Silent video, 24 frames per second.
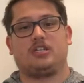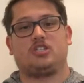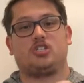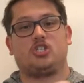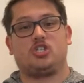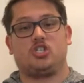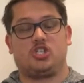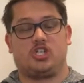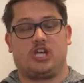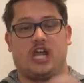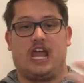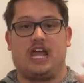
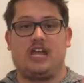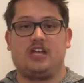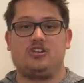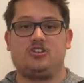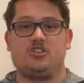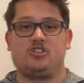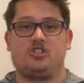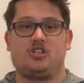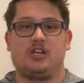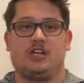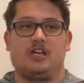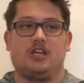
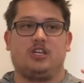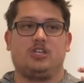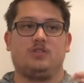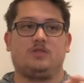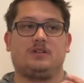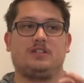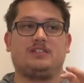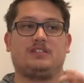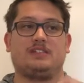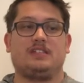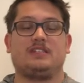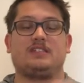change, you can
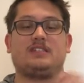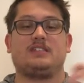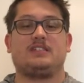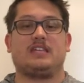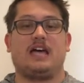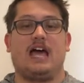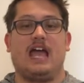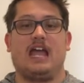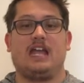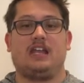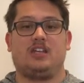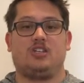see
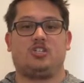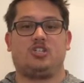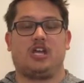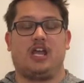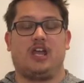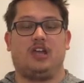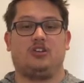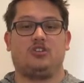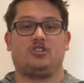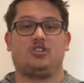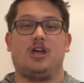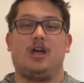society
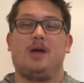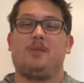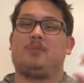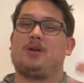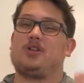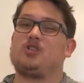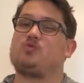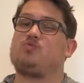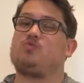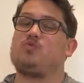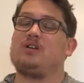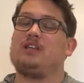change. But
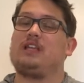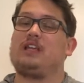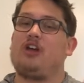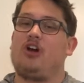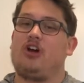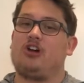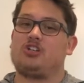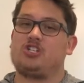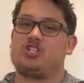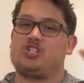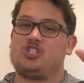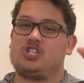it's really hard
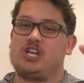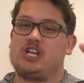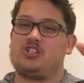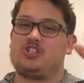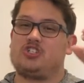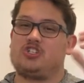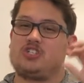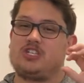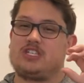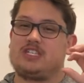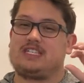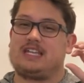to change
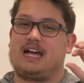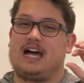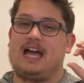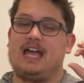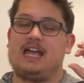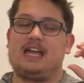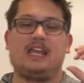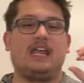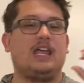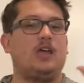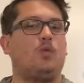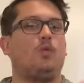
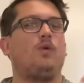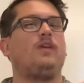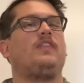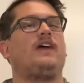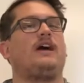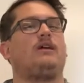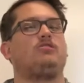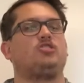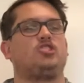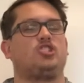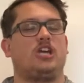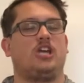society
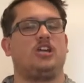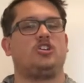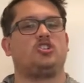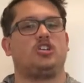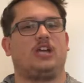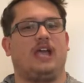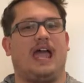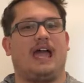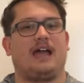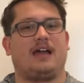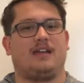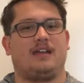without changing
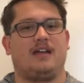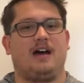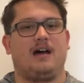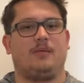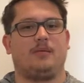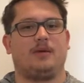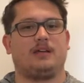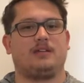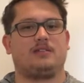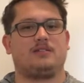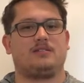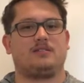
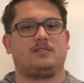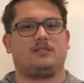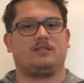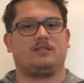economics.